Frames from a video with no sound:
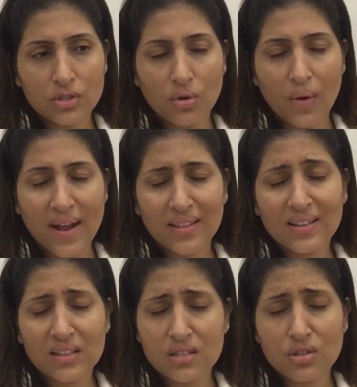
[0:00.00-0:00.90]
So I
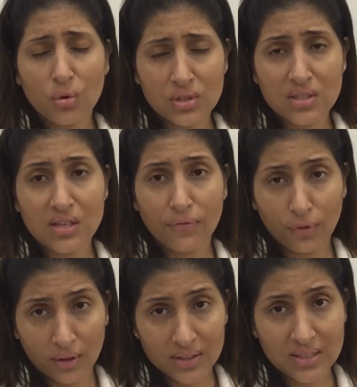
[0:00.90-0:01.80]
think that's so
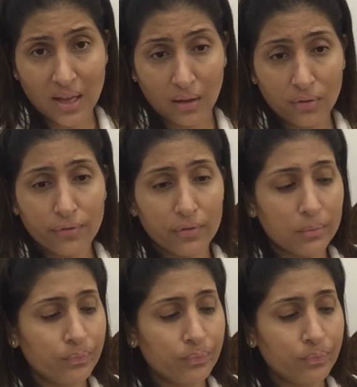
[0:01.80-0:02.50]
deceitful in itself.